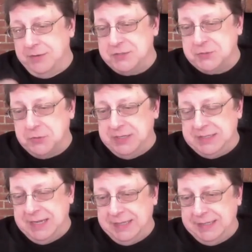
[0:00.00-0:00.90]

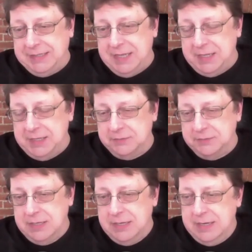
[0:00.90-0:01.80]
storytelling uh,
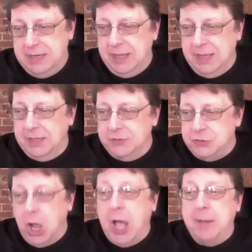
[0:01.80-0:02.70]
uh
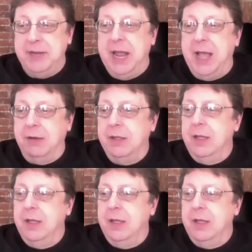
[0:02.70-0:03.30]
job now